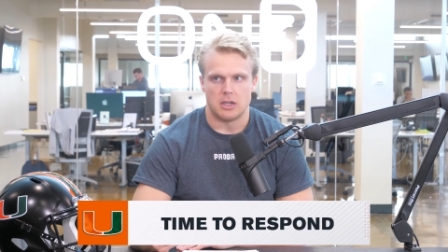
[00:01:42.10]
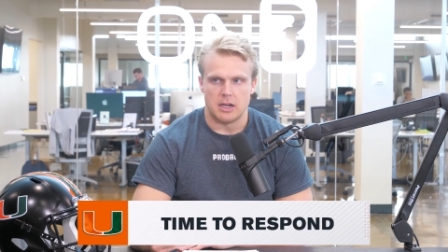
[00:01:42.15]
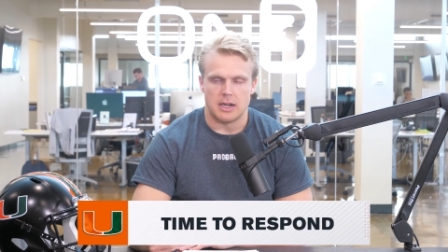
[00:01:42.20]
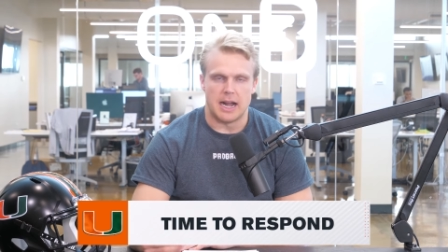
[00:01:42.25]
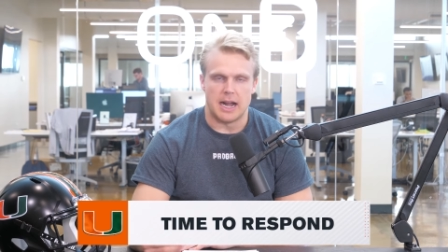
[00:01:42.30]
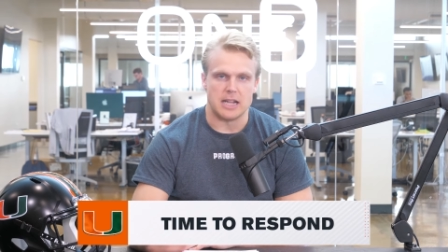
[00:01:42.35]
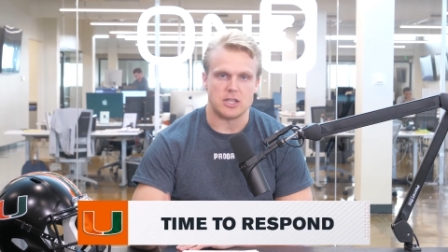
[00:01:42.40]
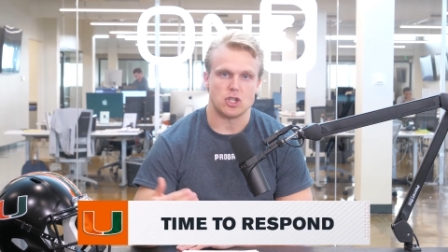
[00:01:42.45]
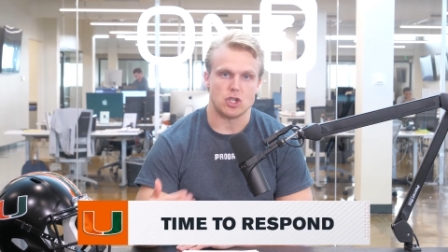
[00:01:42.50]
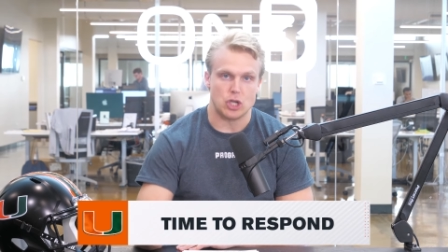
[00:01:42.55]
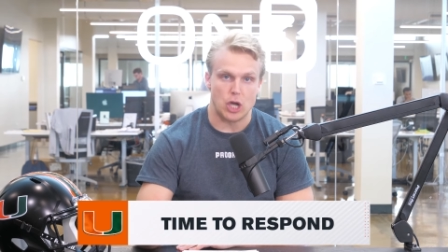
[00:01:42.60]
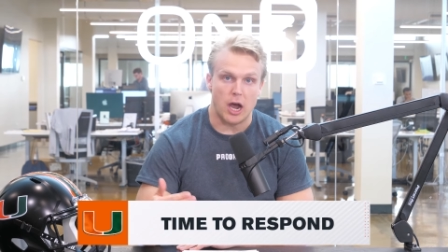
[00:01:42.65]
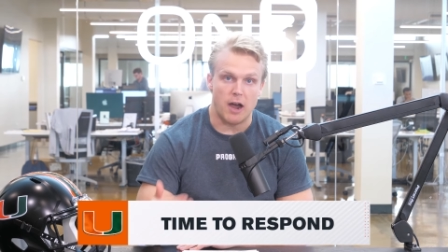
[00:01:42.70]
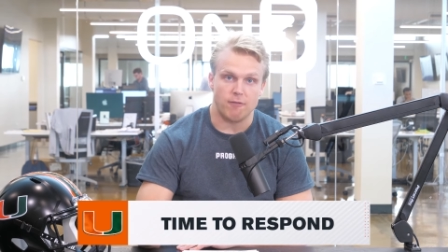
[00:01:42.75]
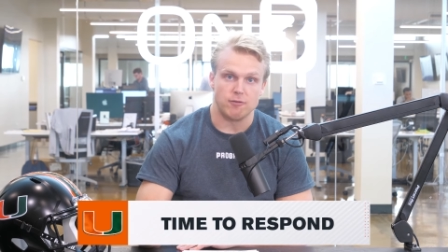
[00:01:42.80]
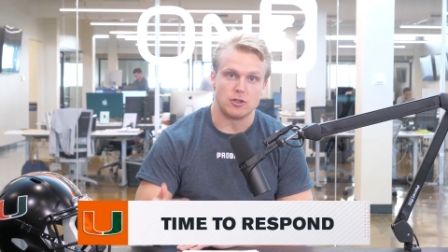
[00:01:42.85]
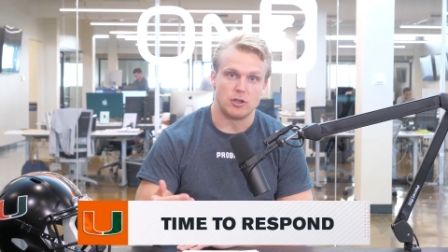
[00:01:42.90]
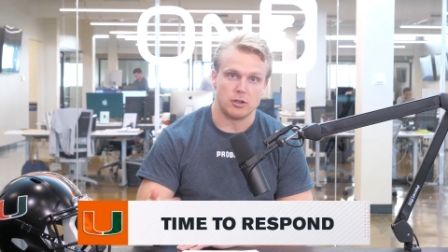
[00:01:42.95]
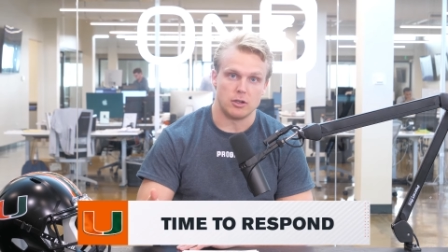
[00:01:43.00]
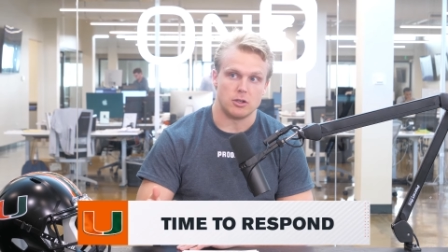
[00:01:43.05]
That's
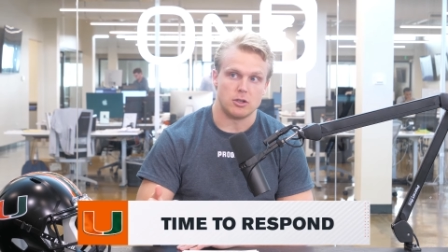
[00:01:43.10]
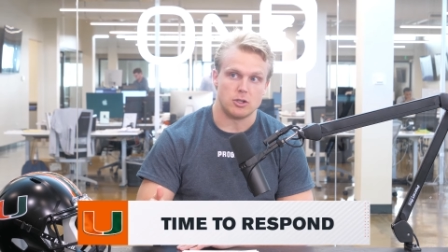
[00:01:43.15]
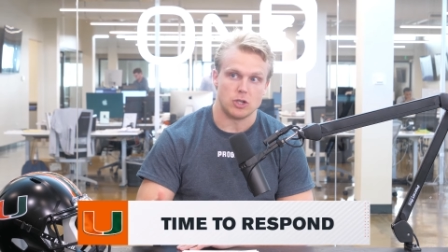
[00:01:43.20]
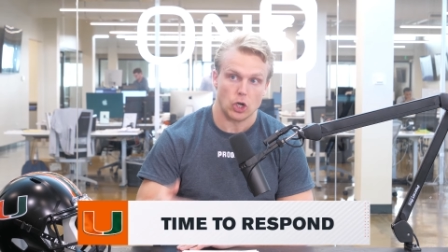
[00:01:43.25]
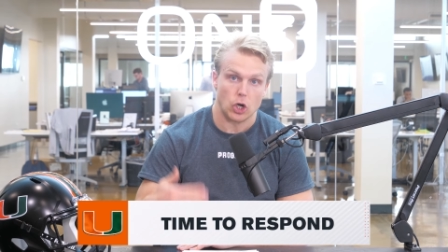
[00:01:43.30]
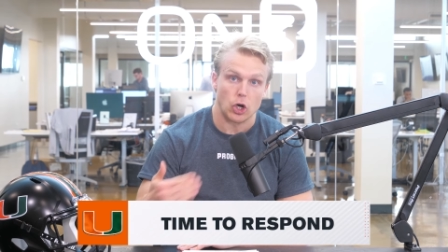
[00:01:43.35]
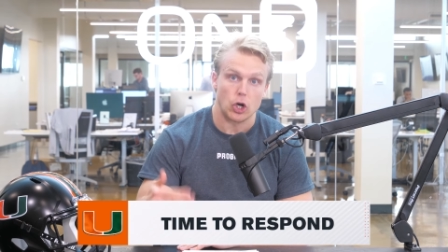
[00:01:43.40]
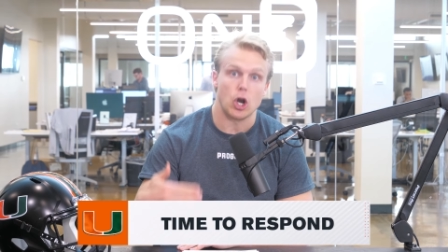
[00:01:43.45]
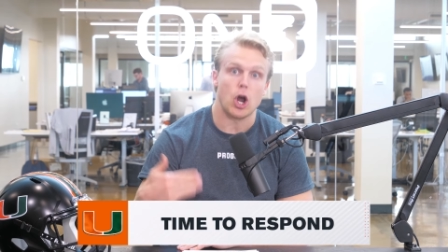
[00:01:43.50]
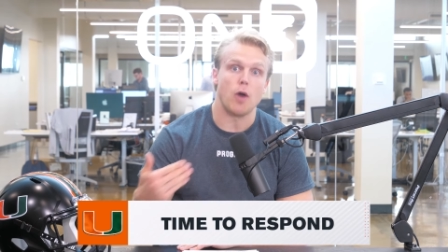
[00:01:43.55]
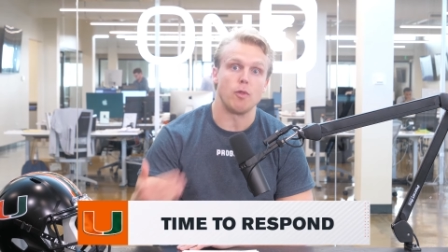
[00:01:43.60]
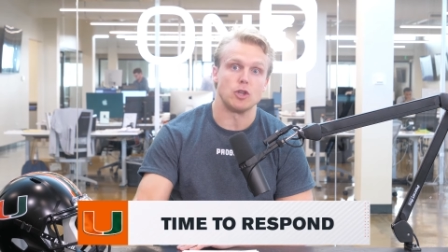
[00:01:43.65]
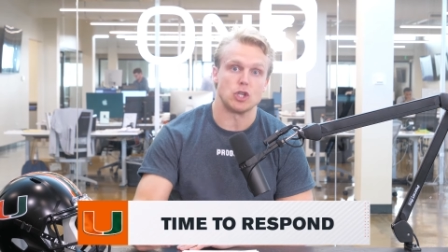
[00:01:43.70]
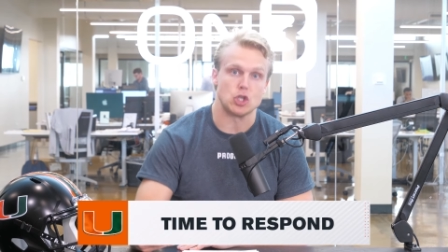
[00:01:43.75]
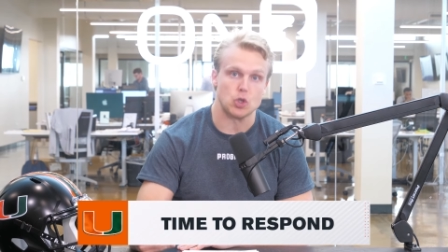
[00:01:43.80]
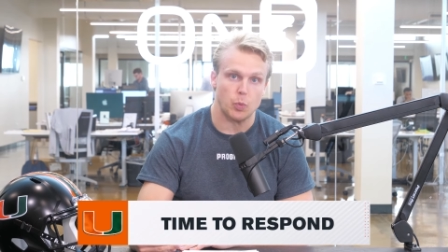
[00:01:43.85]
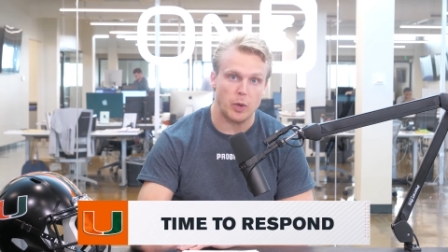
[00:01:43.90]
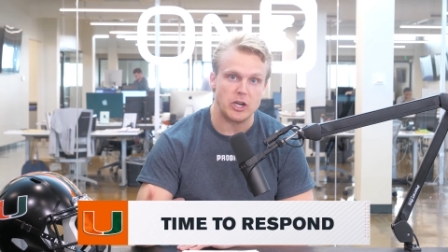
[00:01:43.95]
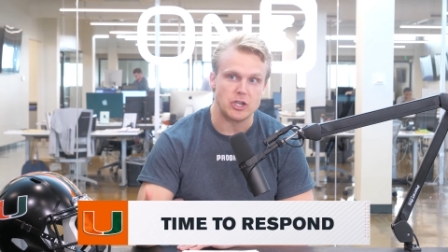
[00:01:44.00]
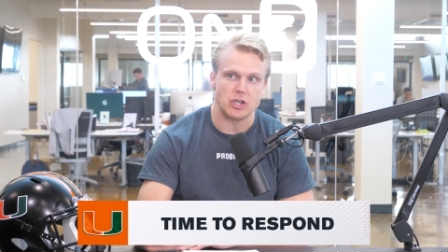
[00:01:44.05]
tough to turn on the
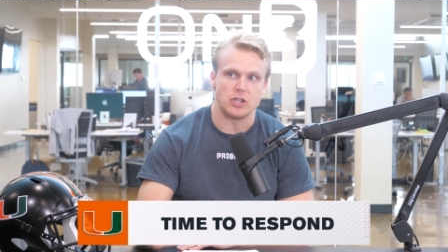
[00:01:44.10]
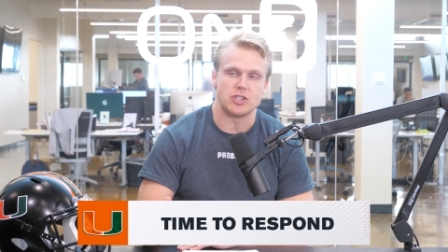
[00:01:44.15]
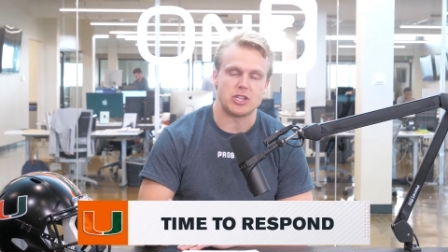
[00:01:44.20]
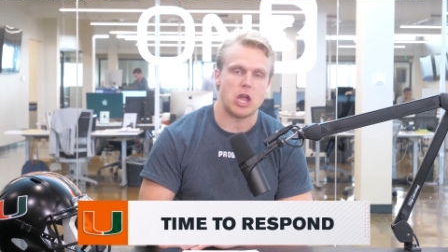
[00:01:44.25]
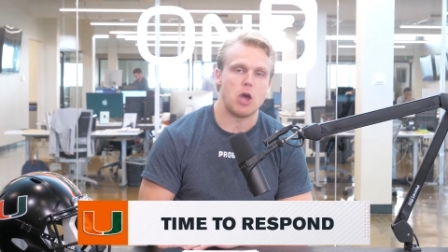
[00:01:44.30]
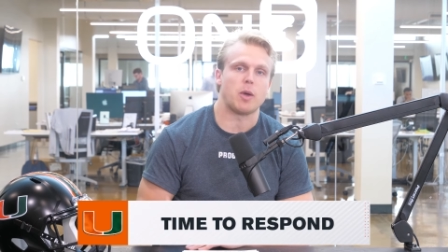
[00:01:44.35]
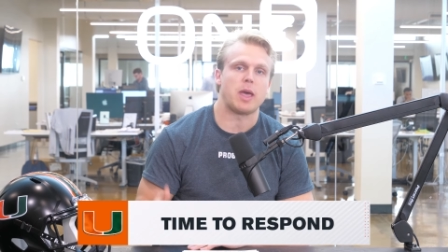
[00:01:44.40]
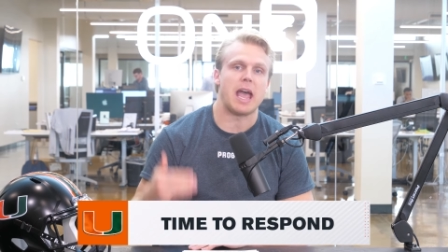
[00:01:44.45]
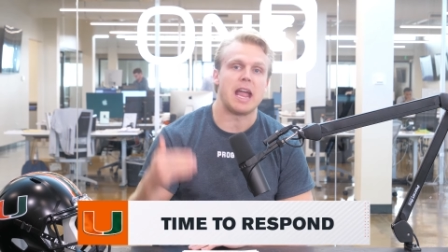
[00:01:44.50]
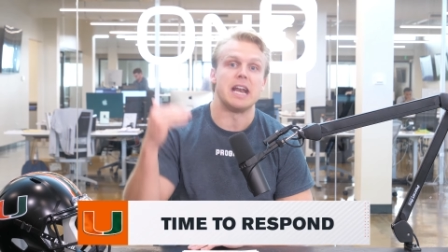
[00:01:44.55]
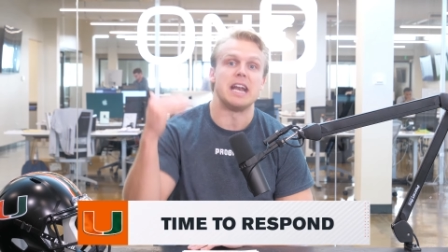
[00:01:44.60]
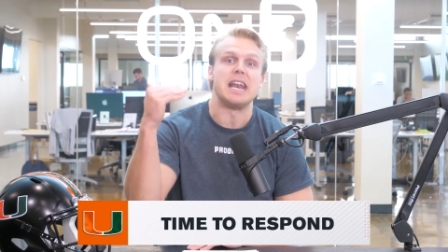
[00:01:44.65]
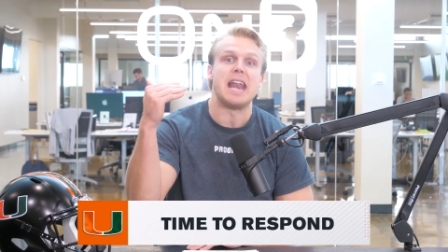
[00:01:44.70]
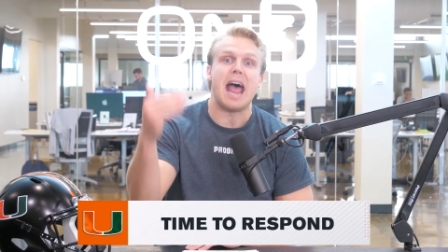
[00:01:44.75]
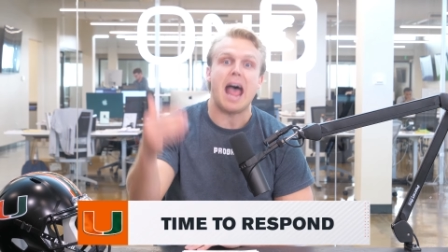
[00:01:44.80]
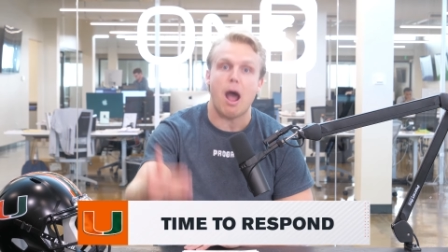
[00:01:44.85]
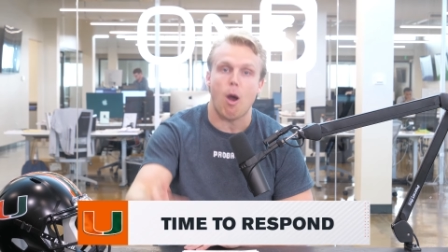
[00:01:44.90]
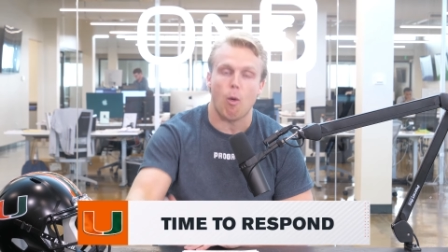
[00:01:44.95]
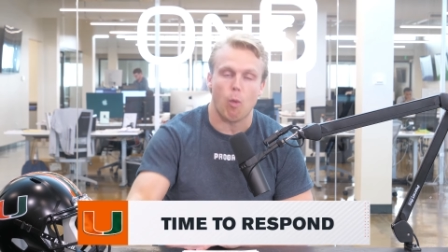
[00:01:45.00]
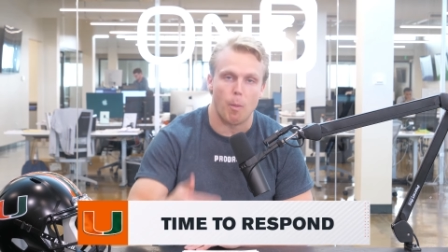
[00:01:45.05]
switch and say, okay,
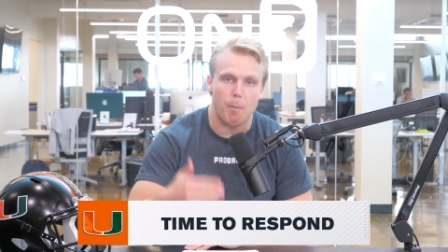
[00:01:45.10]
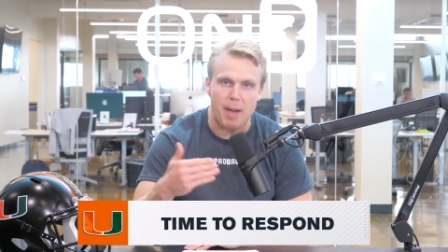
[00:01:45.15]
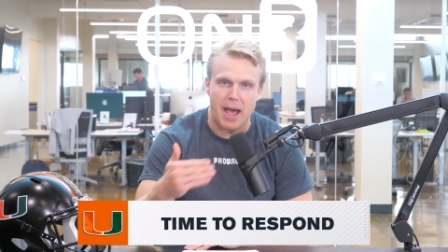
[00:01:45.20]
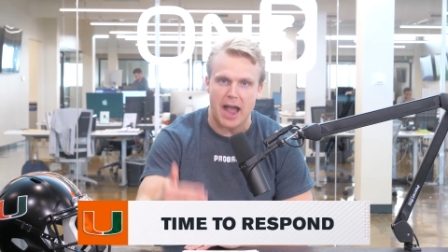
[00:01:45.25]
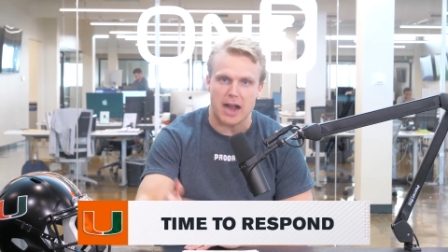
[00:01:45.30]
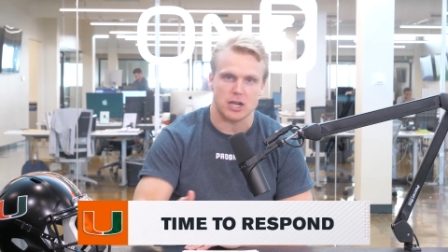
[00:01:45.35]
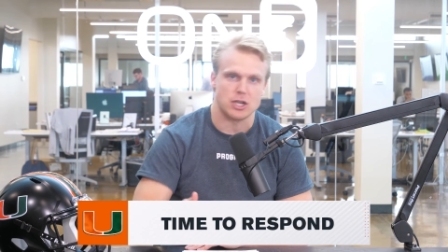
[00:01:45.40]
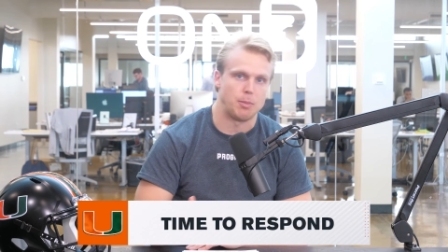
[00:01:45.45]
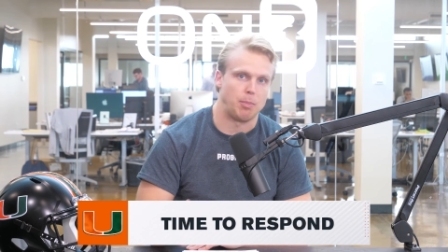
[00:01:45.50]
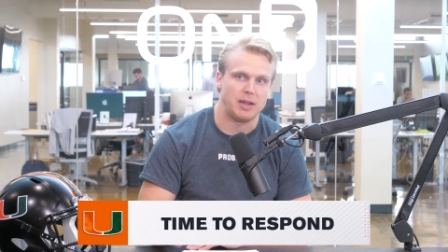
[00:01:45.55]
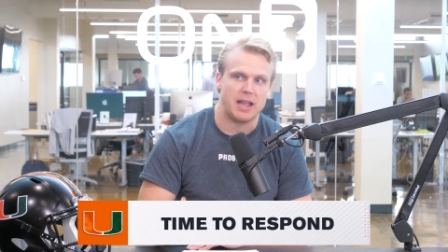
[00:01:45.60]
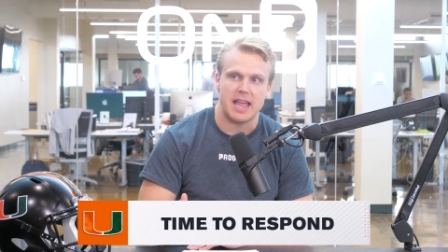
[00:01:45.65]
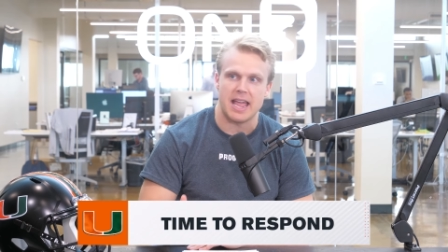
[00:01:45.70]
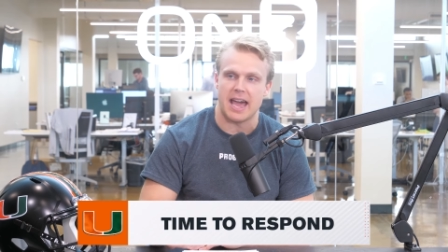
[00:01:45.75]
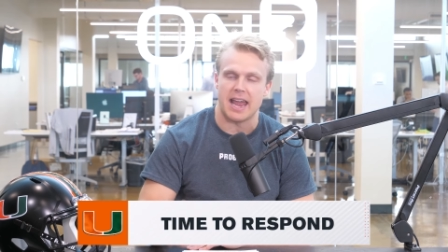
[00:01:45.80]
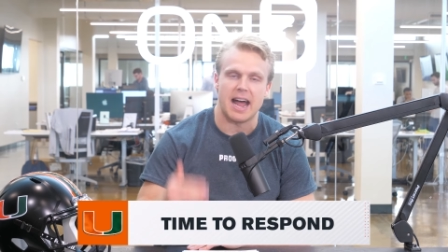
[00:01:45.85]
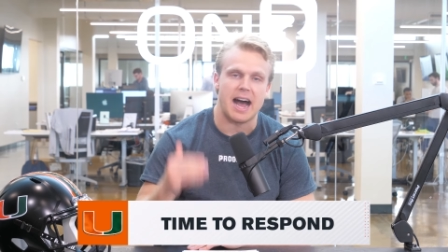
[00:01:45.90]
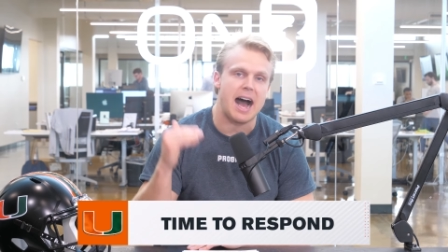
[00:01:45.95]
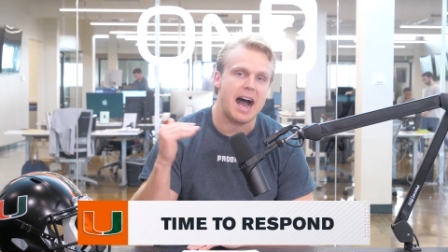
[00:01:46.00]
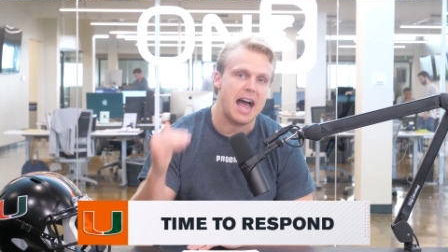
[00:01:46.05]
now we're back to playing
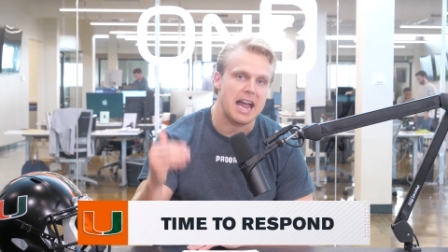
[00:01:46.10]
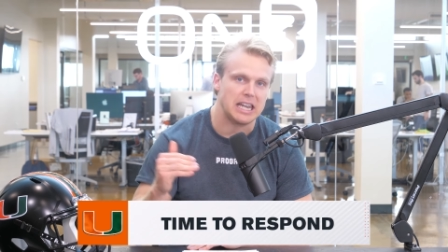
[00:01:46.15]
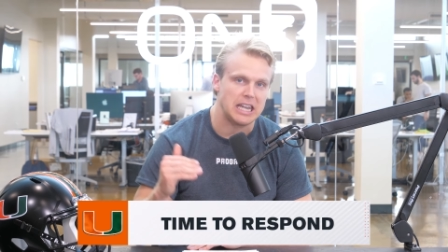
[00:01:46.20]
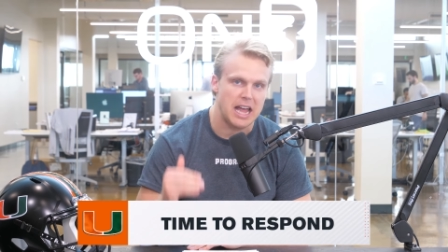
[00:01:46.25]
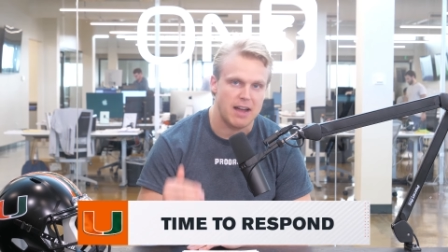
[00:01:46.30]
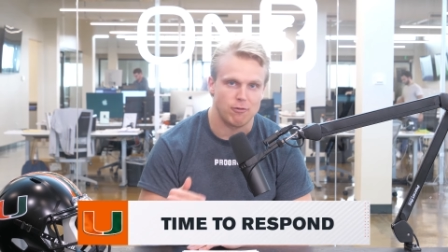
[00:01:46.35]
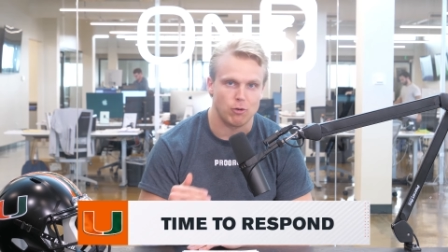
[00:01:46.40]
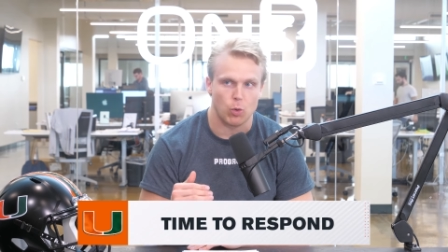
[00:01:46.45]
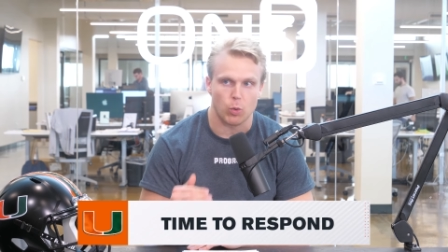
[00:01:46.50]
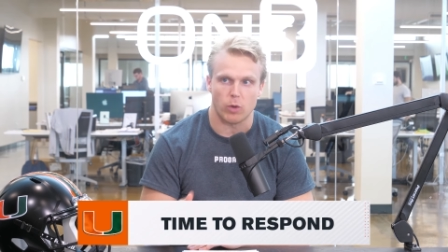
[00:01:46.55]
at a high level.